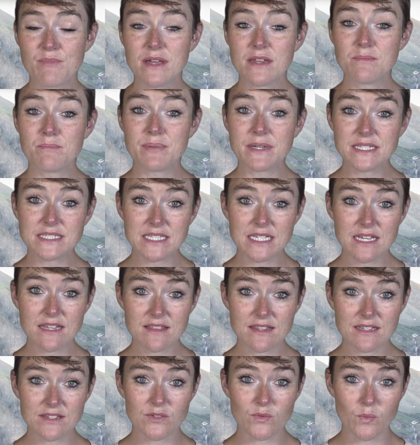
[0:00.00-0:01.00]
been busy
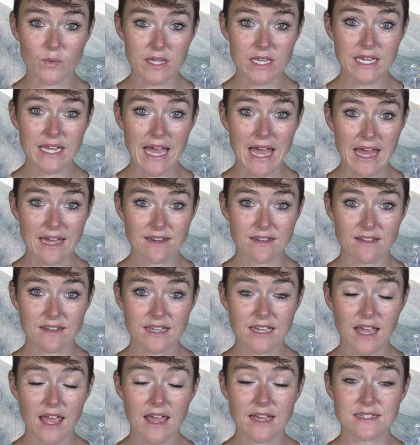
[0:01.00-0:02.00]
this week
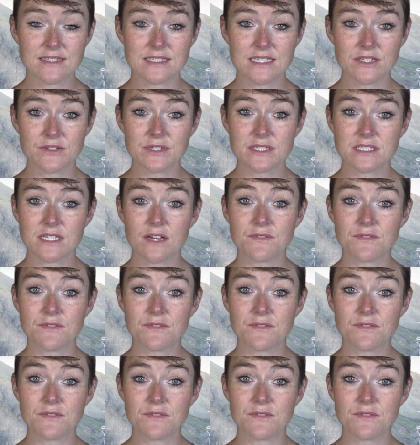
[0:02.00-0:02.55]
handling a series